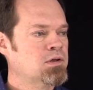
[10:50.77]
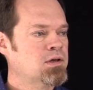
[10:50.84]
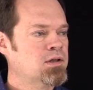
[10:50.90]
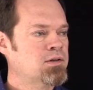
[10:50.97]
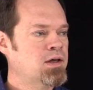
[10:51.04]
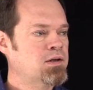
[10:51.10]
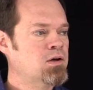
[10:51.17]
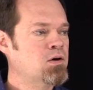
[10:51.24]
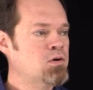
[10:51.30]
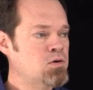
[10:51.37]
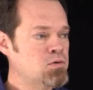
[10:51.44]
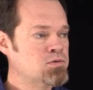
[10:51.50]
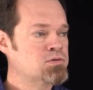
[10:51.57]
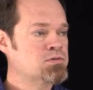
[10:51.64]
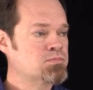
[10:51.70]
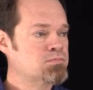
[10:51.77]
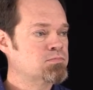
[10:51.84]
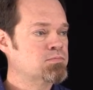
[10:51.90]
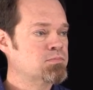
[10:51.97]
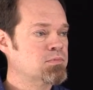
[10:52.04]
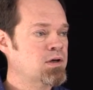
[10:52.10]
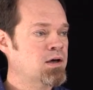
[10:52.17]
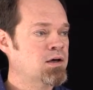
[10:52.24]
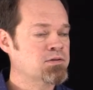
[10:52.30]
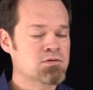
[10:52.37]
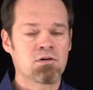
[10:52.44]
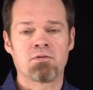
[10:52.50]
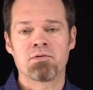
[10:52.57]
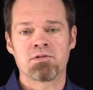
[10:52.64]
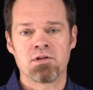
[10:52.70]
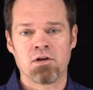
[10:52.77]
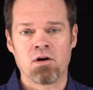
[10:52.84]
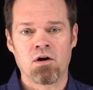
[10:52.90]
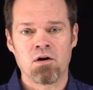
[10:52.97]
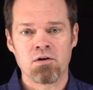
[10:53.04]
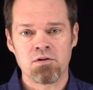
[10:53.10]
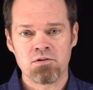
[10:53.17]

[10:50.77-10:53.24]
And they know whose servers they are.